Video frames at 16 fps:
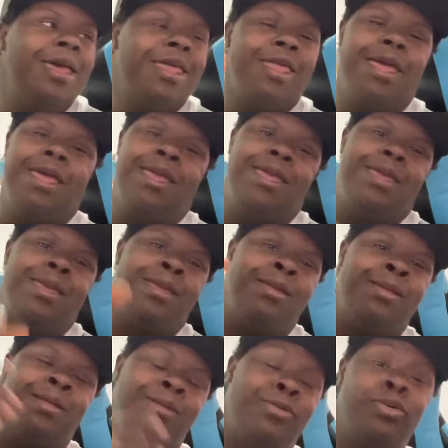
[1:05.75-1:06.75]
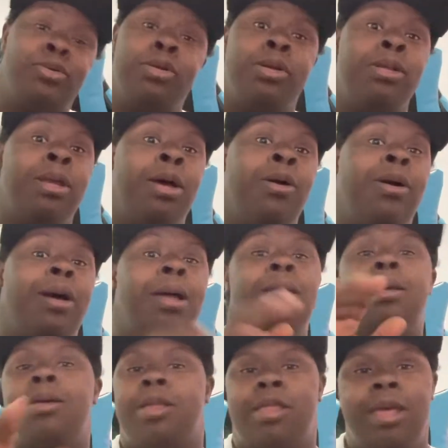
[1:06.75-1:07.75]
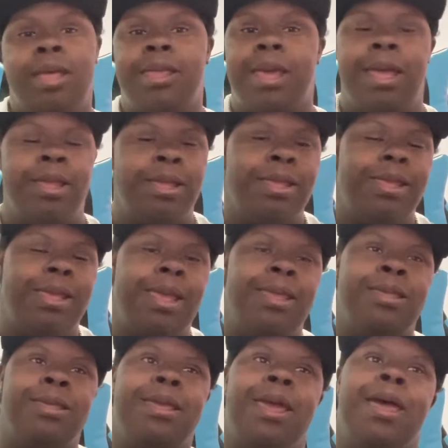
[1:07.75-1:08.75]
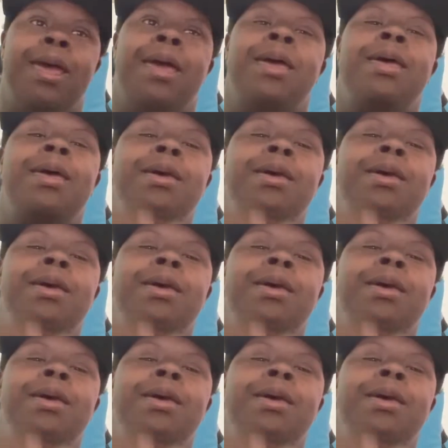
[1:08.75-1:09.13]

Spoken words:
Say, I know, such that and that.